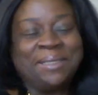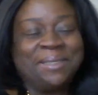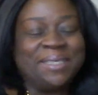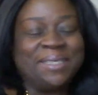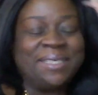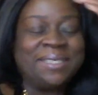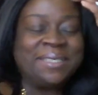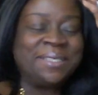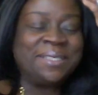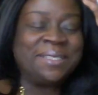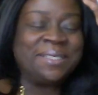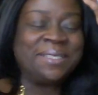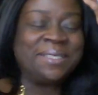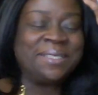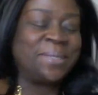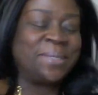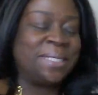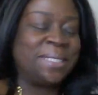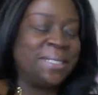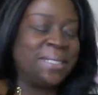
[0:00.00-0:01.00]
it is what
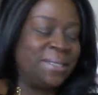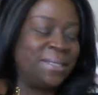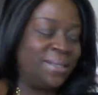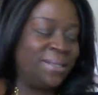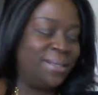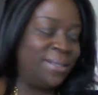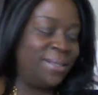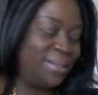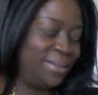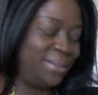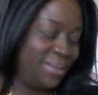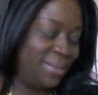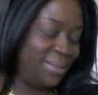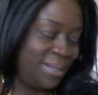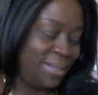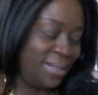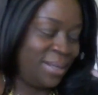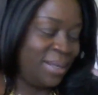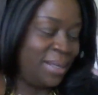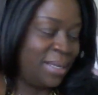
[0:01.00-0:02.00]
it is.
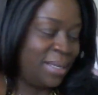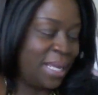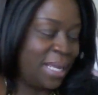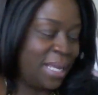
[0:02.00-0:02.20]
I'm